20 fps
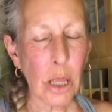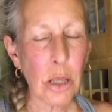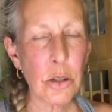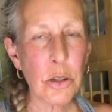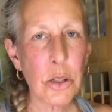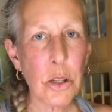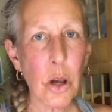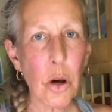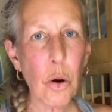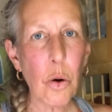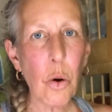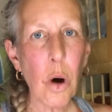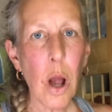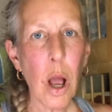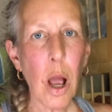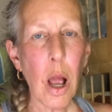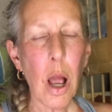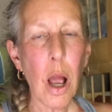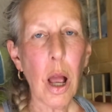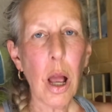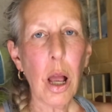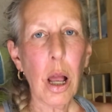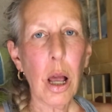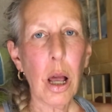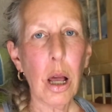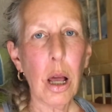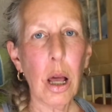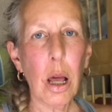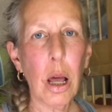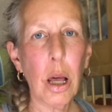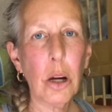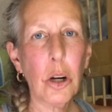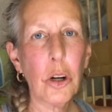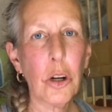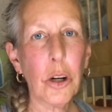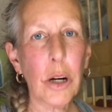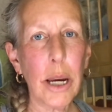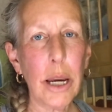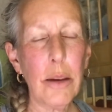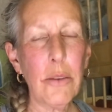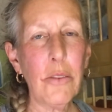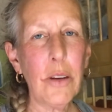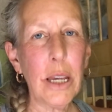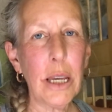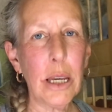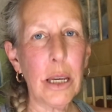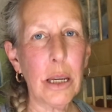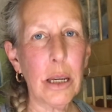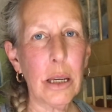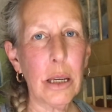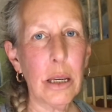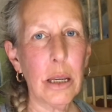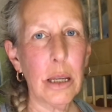So a craving